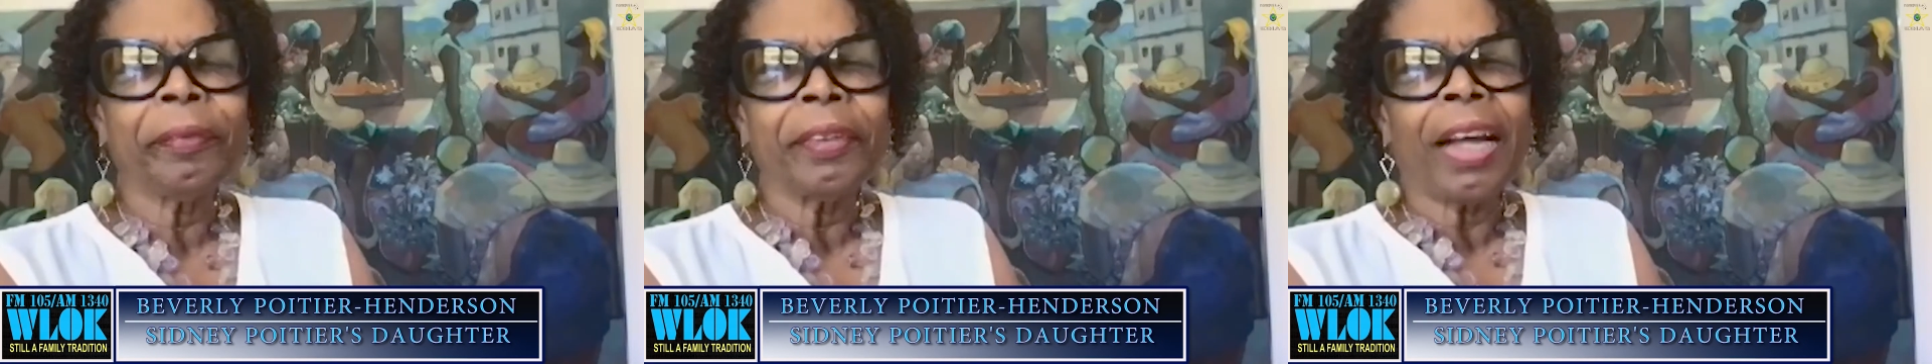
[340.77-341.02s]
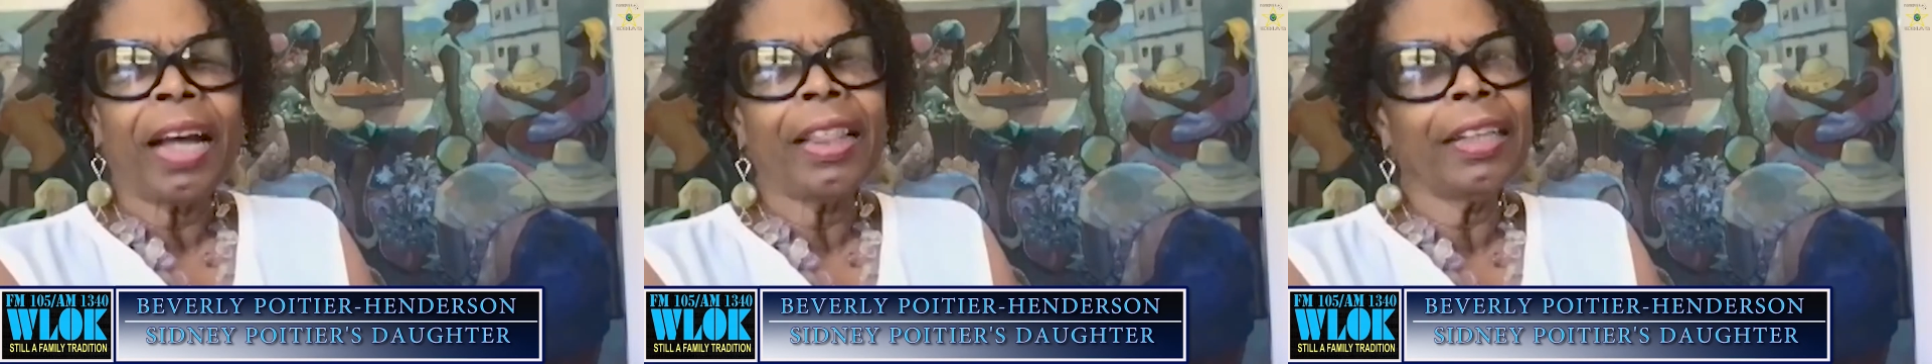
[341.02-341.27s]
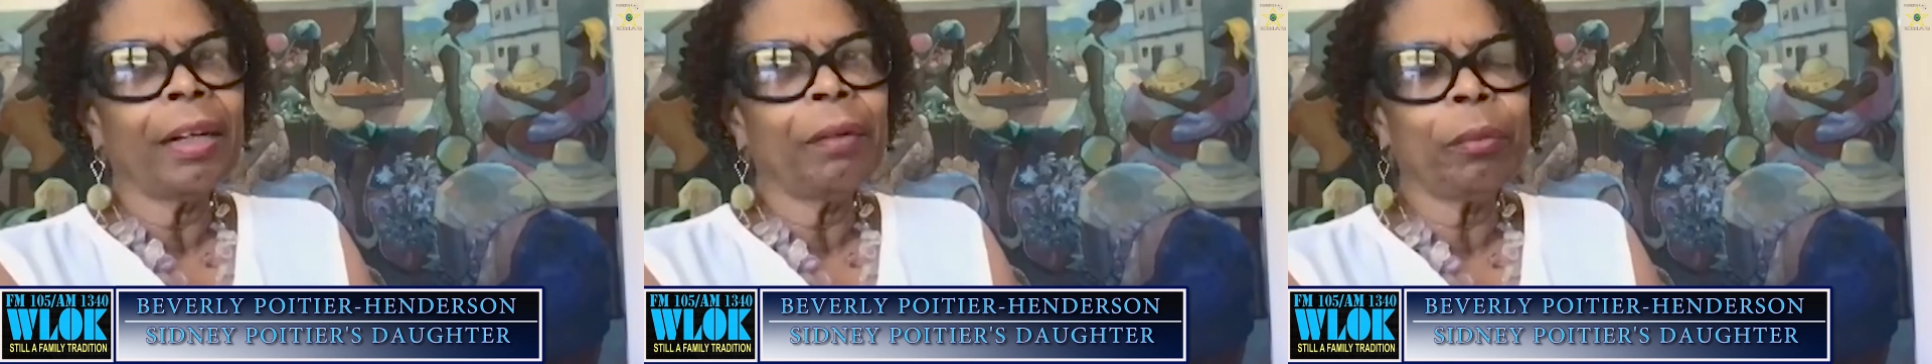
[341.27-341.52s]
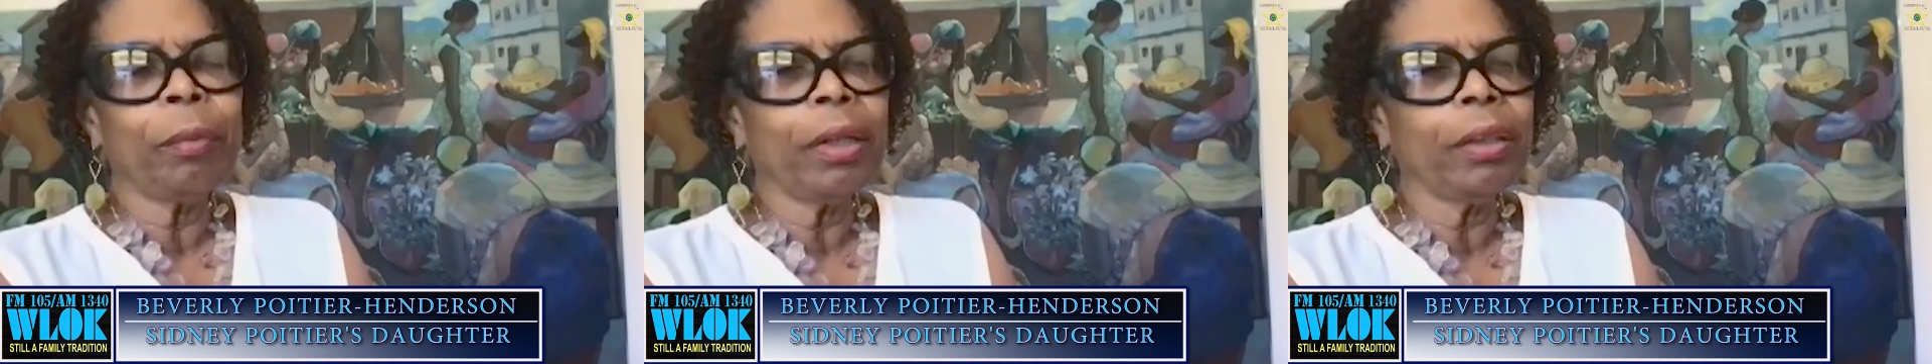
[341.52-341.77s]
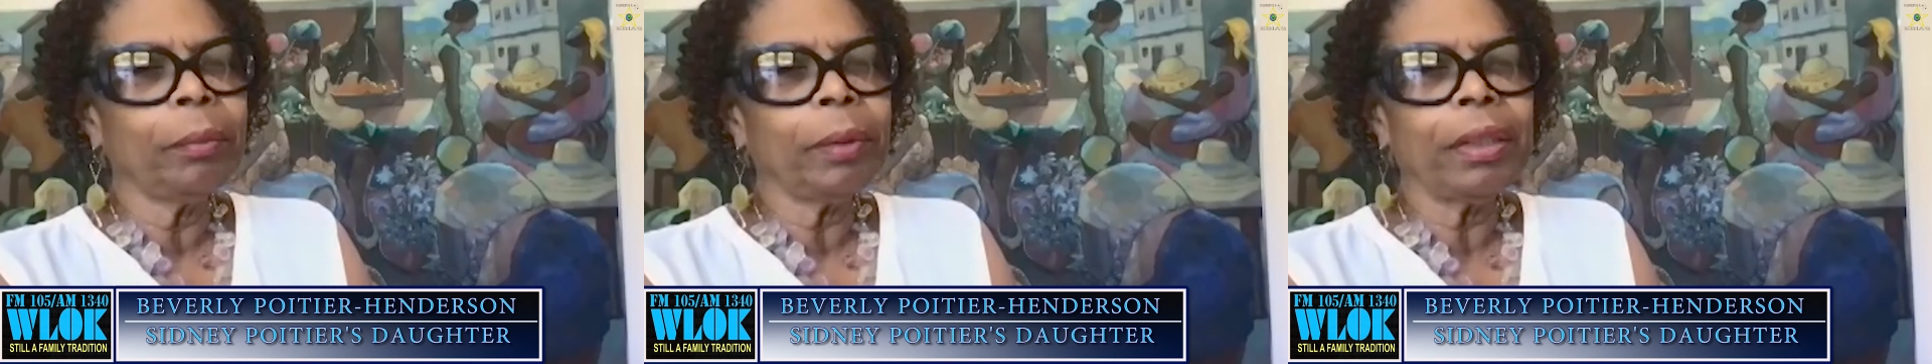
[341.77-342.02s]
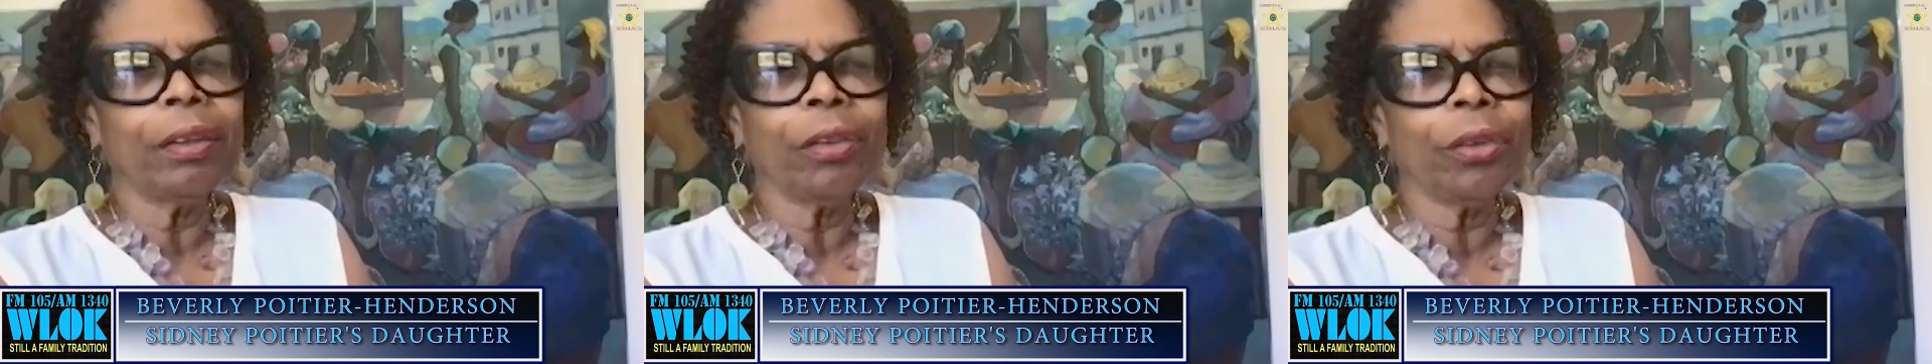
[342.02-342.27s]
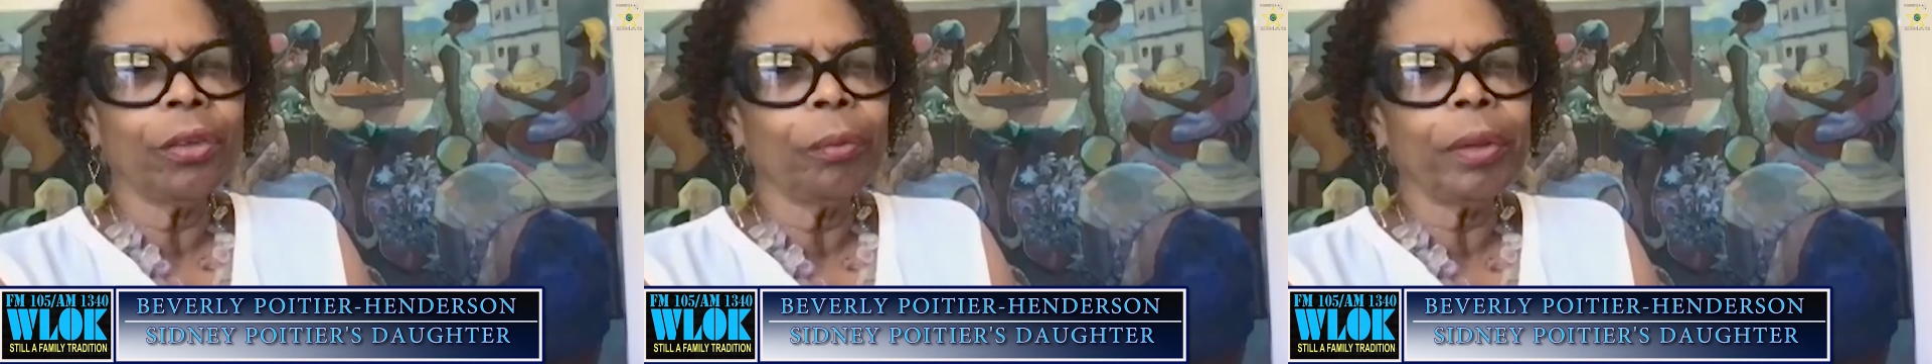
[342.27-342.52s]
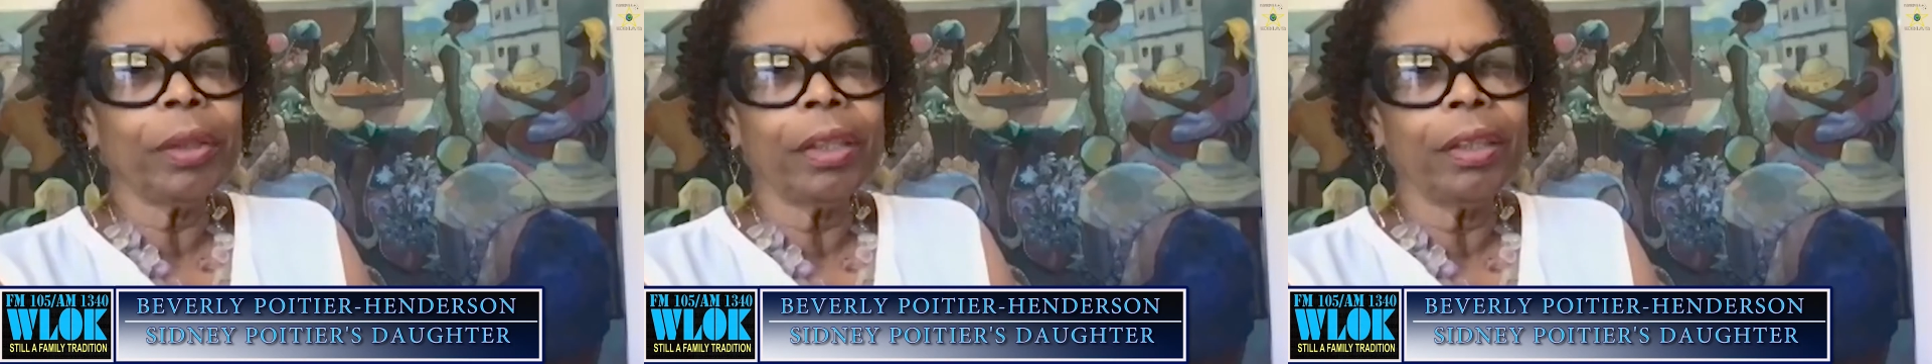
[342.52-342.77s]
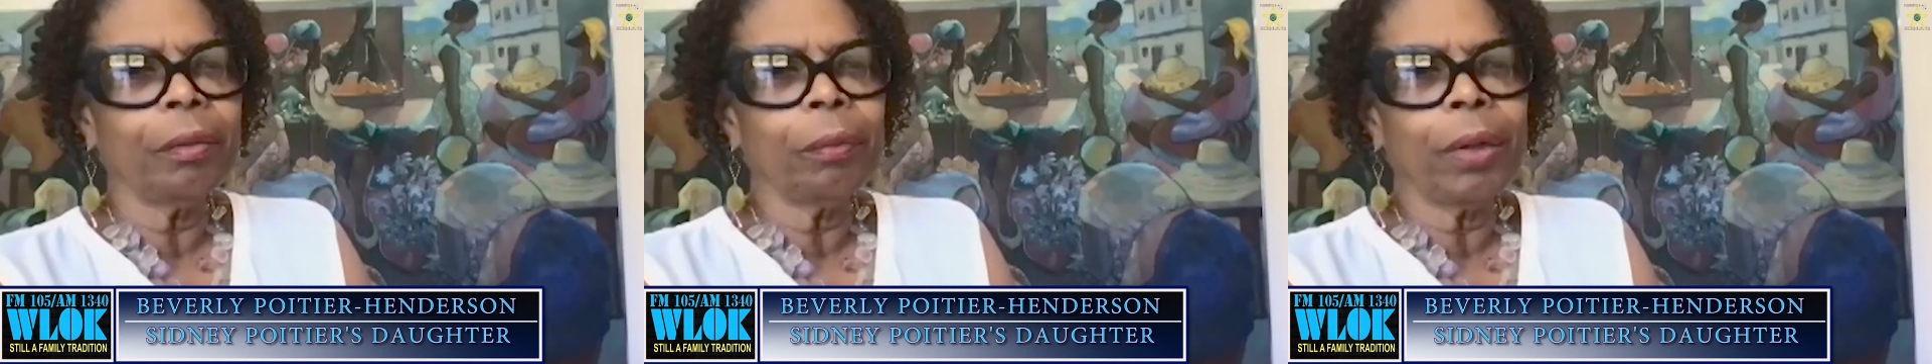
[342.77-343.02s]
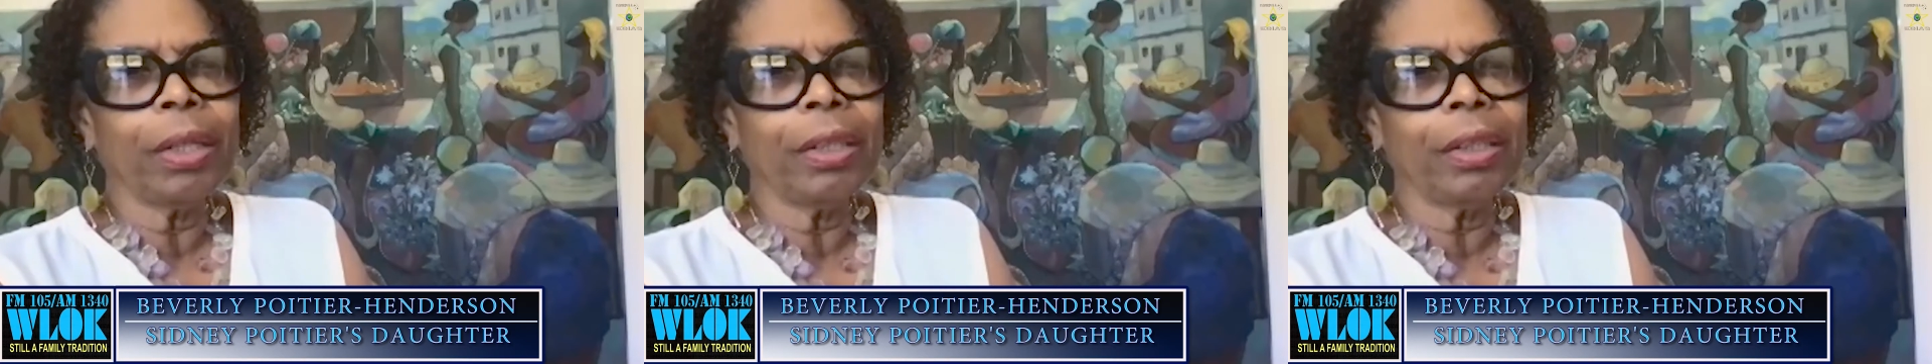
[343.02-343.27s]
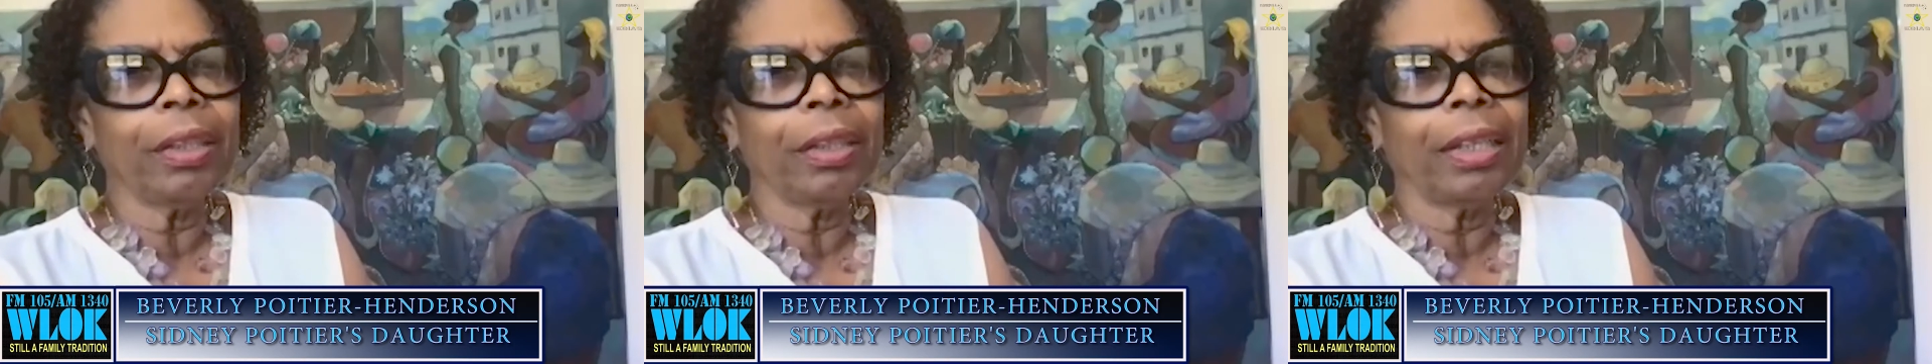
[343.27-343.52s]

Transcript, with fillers: i think that was monumental too because it wasn't